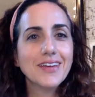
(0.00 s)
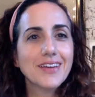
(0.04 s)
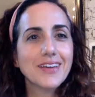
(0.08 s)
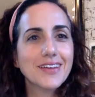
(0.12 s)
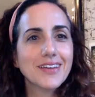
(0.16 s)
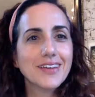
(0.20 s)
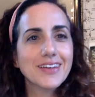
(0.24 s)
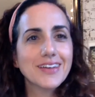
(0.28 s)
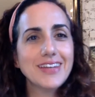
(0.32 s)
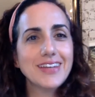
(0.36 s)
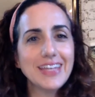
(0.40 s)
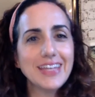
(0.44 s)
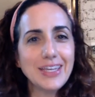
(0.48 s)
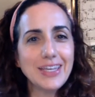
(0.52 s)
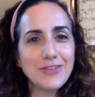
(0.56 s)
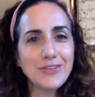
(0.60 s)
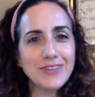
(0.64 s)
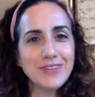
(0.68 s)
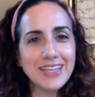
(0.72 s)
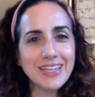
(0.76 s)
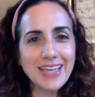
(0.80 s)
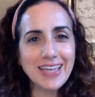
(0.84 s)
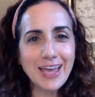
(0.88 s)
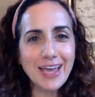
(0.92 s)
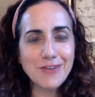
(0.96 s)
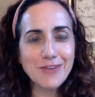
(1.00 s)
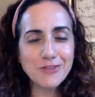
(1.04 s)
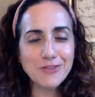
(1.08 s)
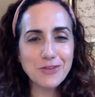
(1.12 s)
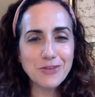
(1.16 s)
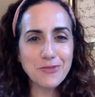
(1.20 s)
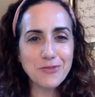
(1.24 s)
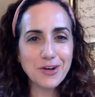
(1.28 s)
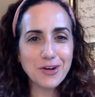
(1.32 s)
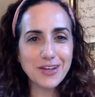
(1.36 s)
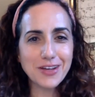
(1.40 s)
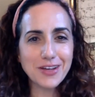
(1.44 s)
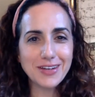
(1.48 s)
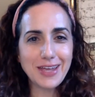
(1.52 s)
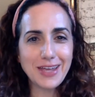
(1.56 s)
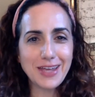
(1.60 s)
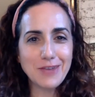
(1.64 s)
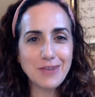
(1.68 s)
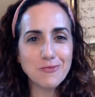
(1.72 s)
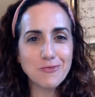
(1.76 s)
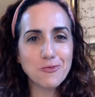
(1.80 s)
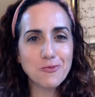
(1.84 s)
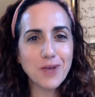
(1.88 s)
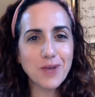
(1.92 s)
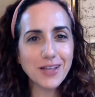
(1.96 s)
Good evening, everyone,
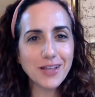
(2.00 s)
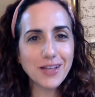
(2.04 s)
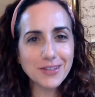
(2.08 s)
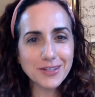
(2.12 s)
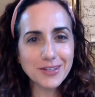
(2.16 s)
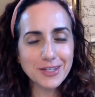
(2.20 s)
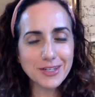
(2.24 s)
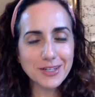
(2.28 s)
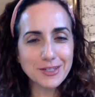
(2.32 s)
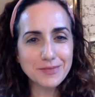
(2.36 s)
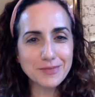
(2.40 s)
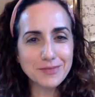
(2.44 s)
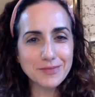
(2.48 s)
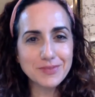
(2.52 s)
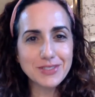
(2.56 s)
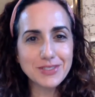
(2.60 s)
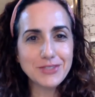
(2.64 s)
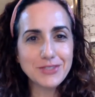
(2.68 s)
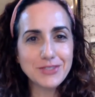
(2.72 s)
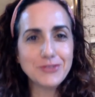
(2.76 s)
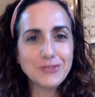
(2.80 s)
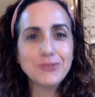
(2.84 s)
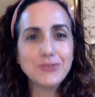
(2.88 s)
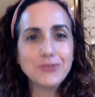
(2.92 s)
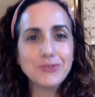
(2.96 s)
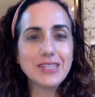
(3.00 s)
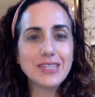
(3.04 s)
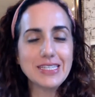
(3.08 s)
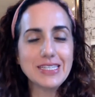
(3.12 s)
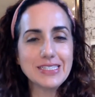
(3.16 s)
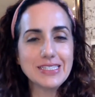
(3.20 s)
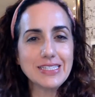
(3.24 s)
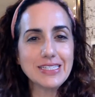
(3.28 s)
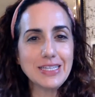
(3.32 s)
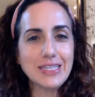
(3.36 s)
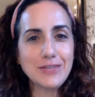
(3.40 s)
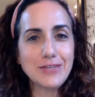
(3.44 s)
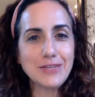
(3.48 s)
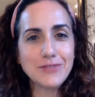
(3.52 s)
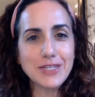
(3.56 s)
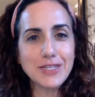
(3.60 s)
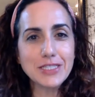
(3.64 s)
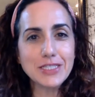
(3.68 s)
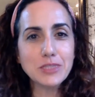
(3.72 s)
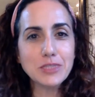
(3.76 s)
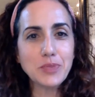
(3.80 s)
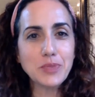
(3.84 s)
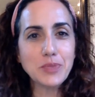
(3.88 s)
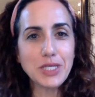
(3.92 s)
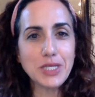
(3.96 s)
and welcome to this evening's
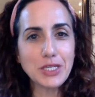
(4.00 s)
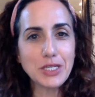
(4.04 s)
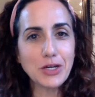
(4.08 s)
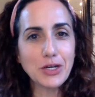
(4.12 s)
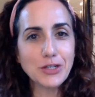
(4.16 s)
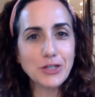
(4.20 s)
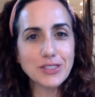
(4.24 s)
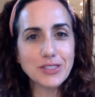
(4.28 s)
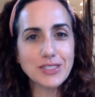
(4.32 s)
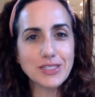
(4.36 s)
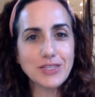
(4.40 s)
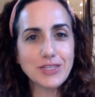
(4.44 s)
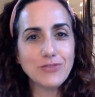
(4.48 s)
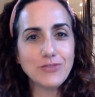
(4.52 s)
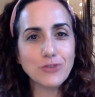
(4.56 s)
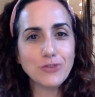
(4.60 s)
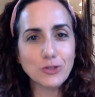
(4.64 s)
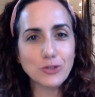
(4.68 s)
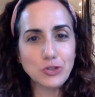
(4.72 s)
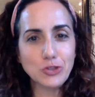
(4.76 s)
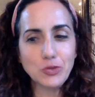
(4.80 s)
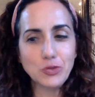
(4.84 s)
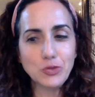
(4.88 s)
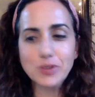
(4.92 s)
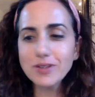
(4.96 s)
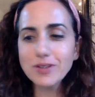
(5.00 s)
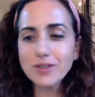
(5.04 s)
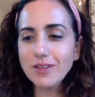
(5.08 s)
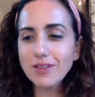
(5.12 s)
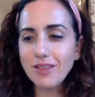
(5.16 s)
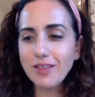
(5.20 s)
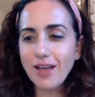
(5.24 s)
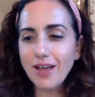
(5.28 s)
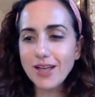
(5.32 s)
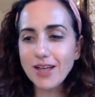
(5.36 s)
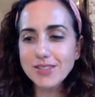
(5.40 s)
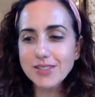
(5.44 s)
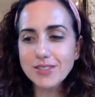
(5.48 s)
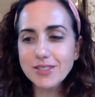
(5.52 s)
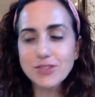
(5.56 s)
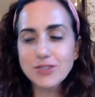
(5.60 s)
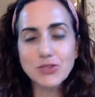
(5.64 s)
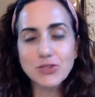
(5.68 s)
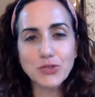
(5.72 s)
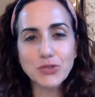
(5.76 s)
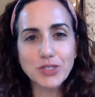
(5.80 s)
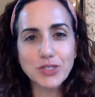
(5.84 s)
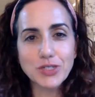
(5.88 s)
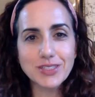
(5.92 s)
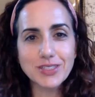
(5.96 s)
PRC virtual class,
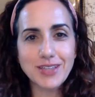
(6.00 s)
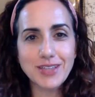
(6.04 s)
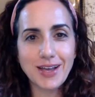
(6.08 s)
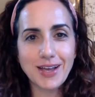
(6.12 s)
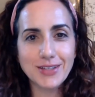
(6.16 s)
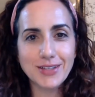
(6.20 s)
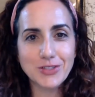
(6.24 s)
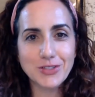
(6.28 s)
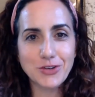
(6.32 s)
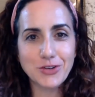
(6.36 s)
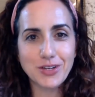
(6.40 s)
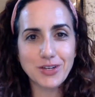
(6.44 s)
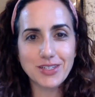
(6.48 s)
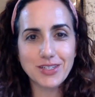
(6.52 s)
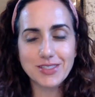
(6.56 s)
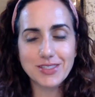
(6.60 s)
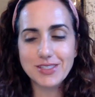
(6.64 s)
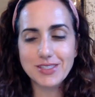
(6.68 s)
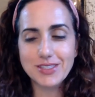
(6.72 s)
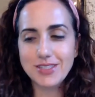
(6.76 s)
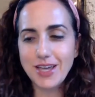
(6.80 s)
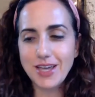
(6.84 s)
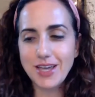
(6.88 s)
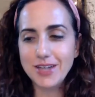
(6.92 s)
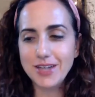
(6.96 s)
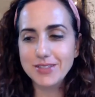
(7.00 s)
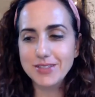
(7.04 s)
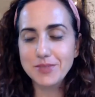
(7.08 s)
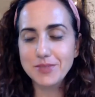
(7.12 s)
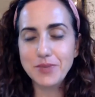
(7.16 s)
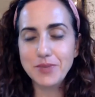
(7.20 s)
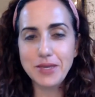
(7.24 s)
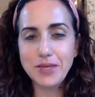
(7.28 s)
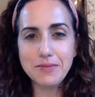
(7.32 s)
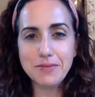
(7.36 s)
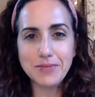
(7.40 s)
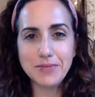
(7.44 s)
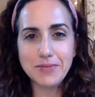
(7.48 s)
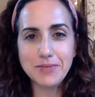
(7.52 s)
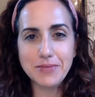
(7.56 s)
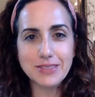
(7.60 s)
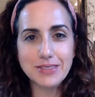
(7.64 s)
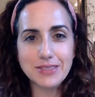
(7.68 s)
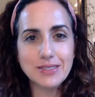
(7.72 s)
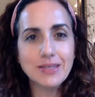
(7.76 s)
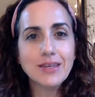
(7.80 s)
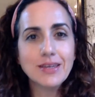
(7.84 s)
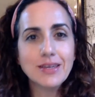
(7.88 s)
Historic Tax Credits and Tax Abatement.